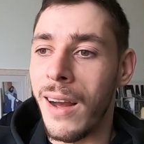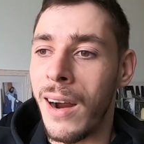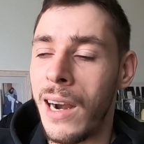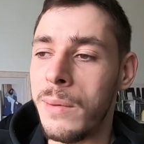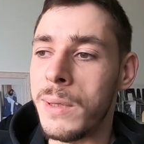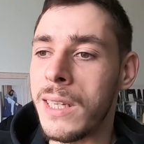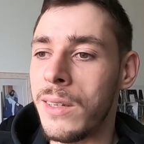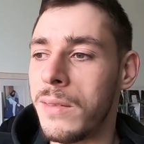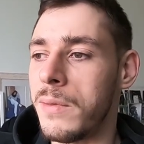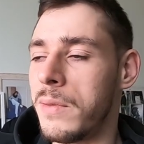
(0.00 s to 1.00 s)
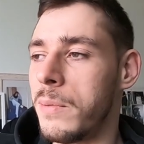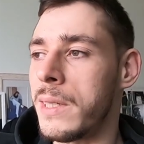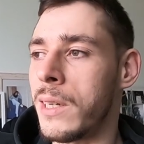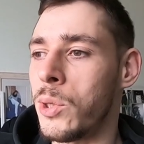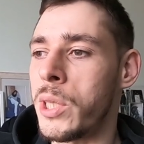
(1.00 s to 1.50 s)
hard
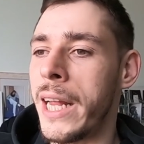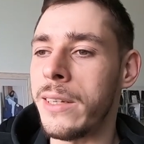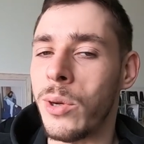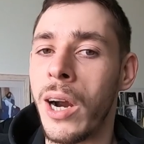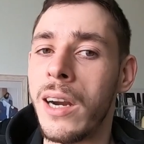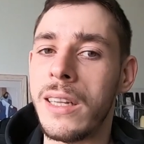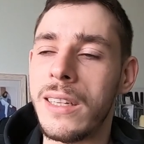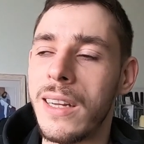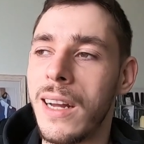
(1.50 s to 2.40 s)
misunderstandings or hard